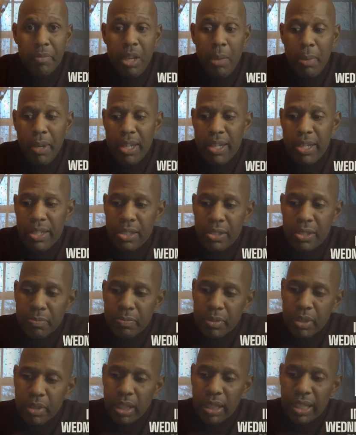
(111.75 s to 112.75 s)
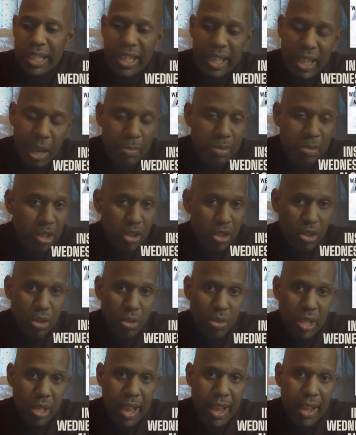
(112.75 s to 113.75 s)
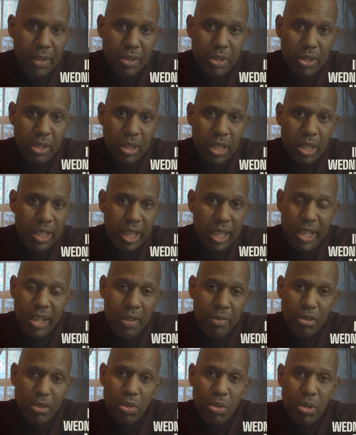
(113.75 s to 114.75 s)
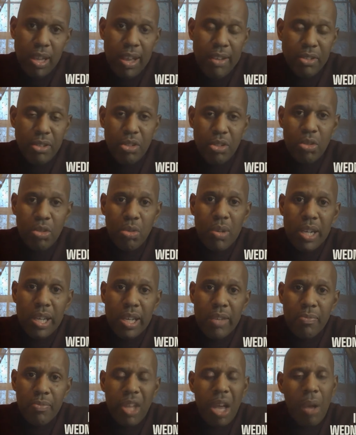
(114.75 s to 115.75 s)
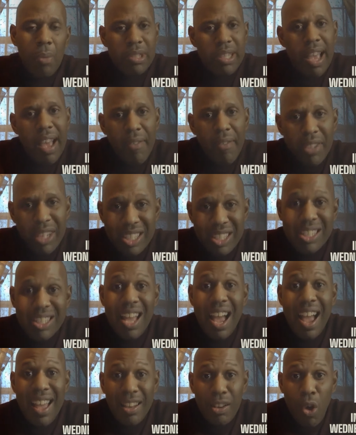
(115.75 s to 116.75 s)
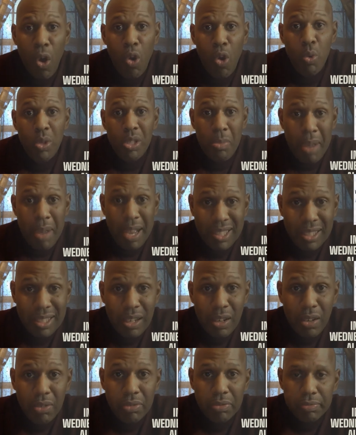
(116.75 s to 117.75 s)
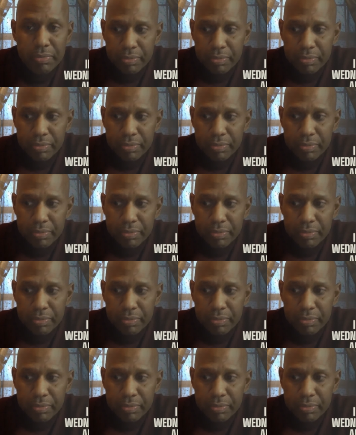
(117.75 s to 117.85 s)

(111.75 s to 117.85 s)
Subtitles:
because leading up to at the end of 2020, I was having this dialogue with myself.